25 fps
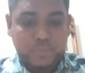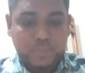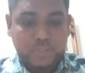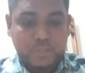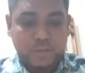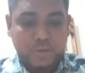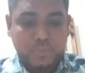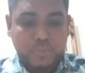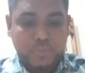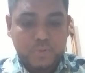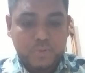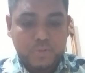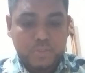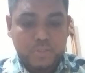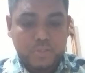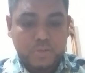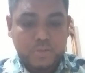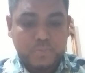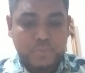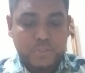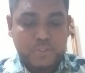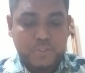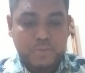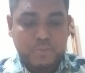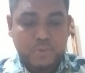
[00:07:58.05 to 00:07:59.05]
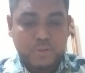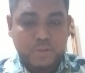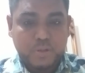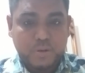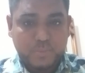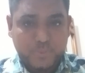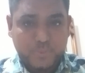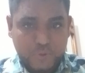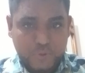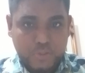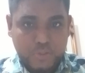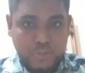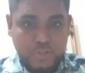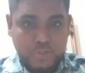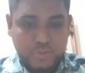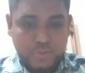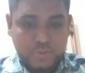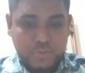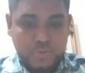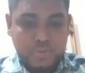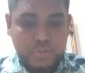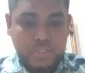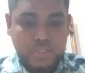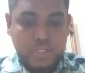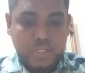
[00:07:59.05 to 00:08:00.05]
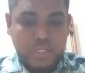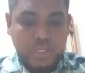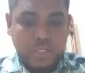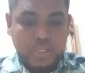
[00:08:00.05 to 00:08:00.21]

or procedure, principle or procedures.